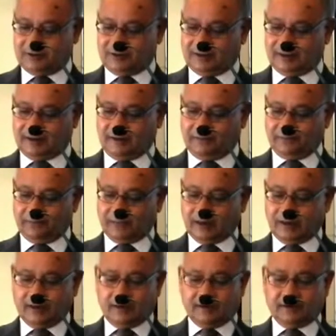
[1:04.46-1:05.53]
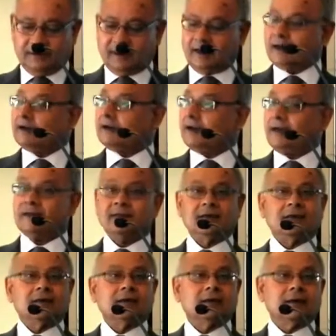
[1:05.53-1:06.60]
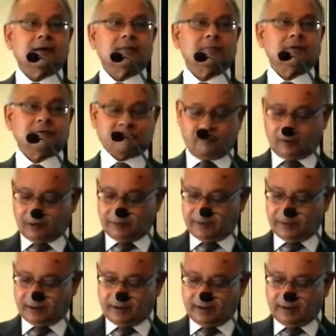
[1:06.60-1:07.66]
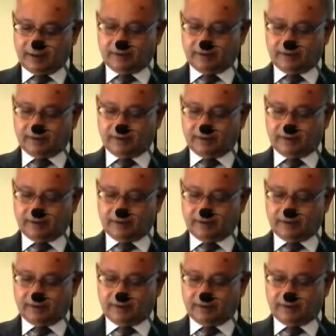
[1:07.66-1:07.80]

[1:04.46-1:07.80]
today. They are writing and performing